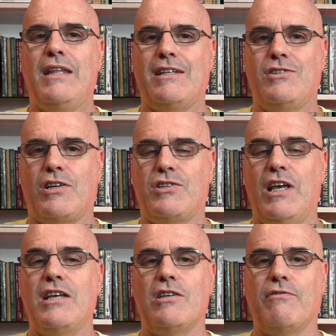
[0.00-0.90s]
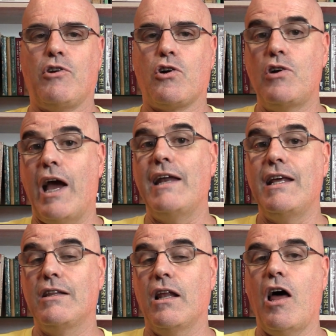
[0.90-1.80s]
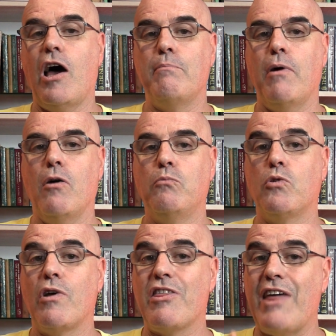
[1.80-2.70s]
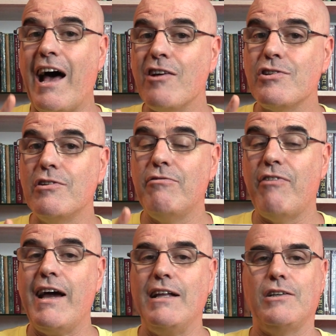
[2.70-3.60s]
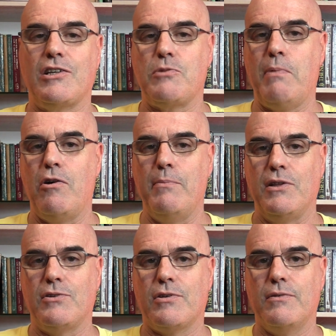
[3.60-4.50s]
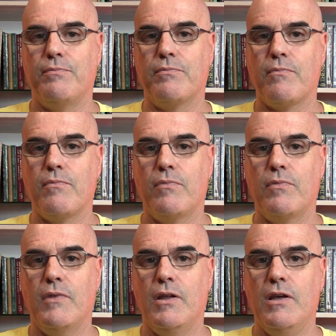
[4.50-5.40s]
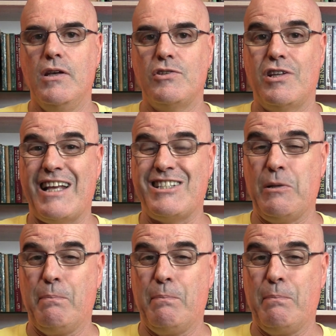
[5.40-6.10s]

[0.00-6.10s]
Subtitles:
of creating the light bulb, were 1,000 failed experiments. So that's